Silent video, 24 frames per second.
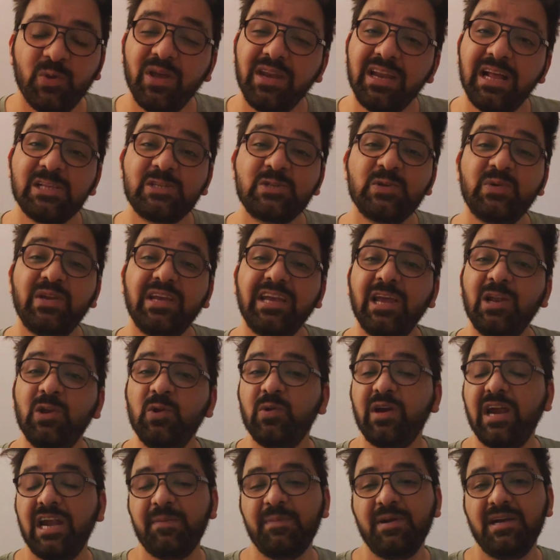You can also take a
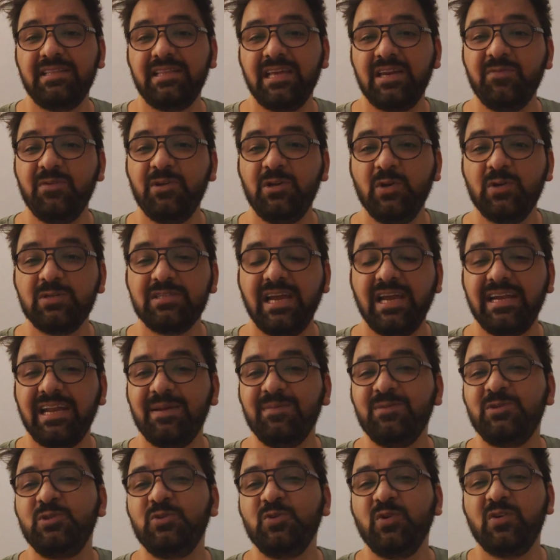look at my other videos, and
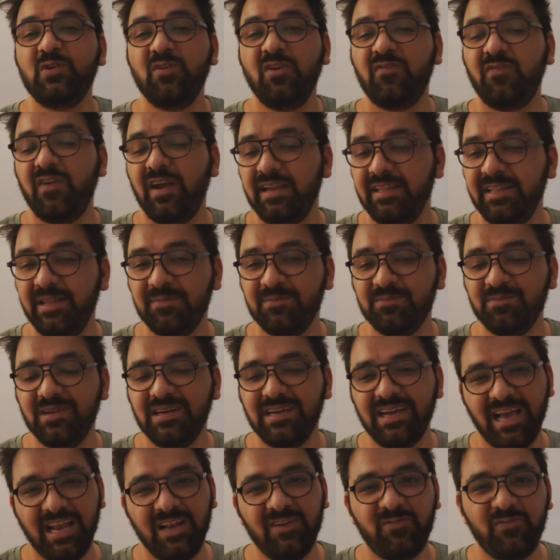I'm sure you'll find them
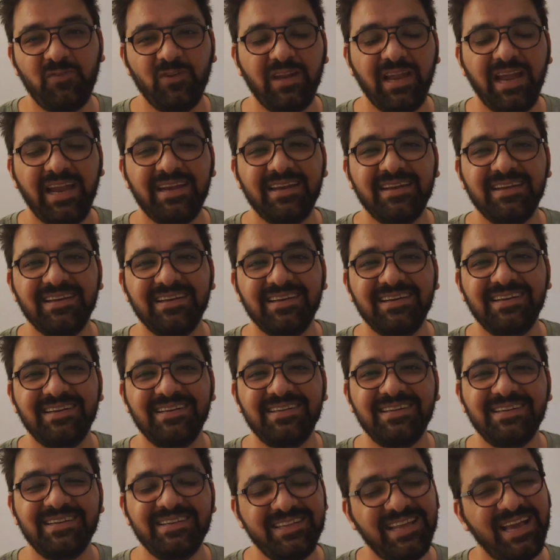helpful. And
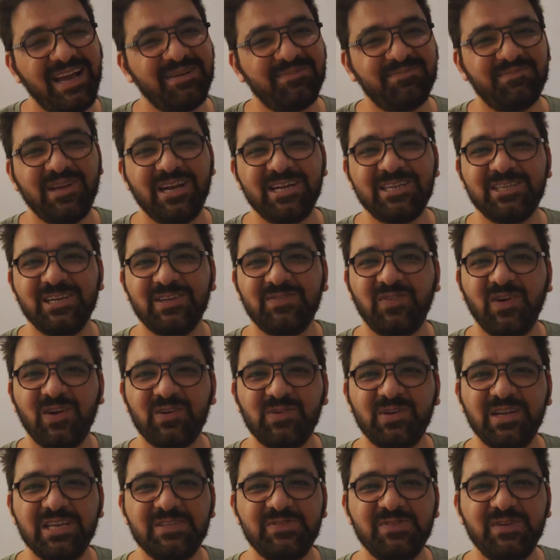yeah, that's it
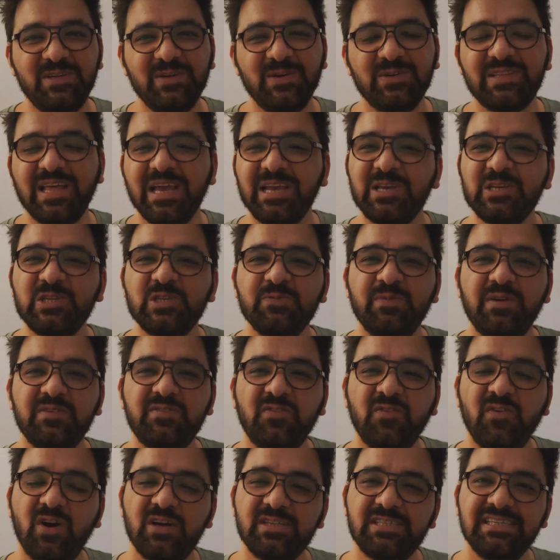for today's video. Thank you so
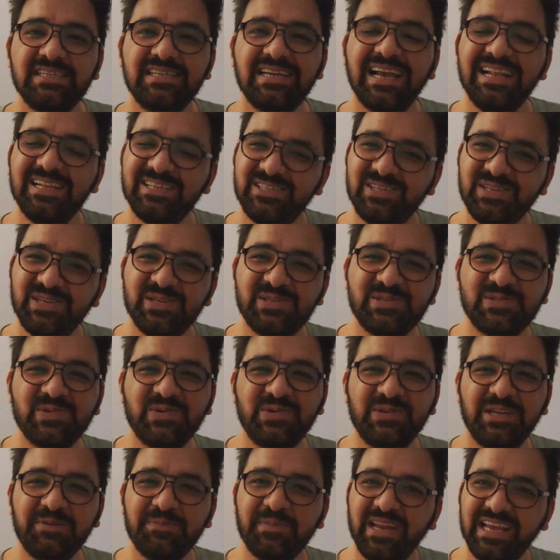much for watching. I'll see you
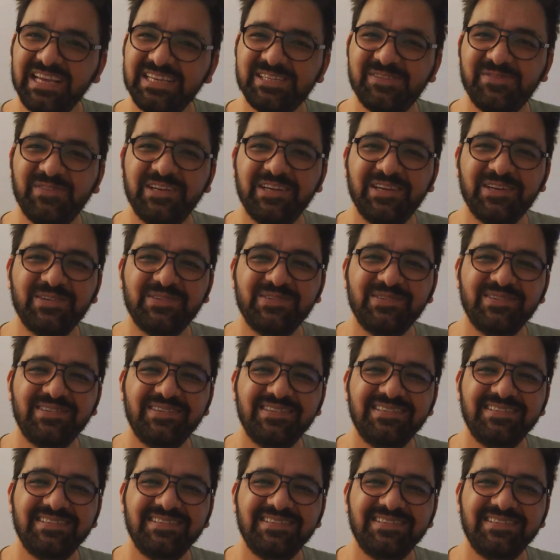soon in my next video.